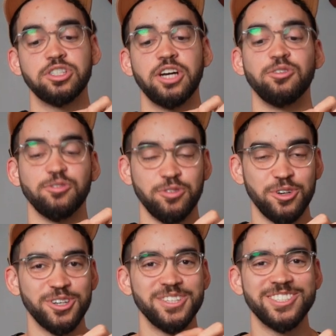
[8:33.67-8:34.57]
Channel
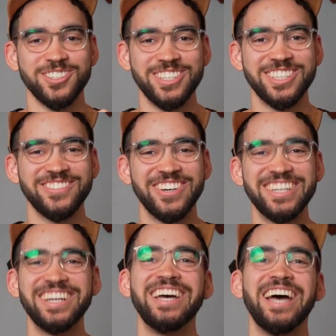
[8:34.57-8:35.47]
4, so this
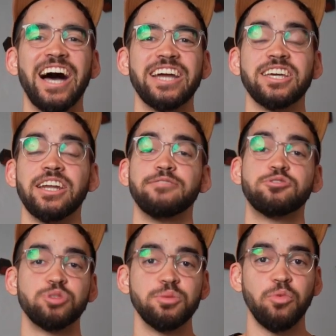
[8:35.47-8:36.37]
one, I can have
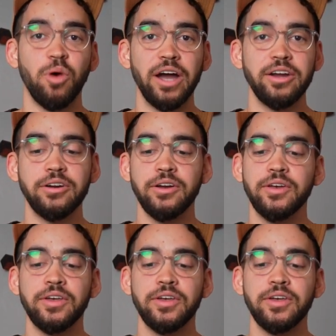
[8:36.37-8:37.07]
trip wire.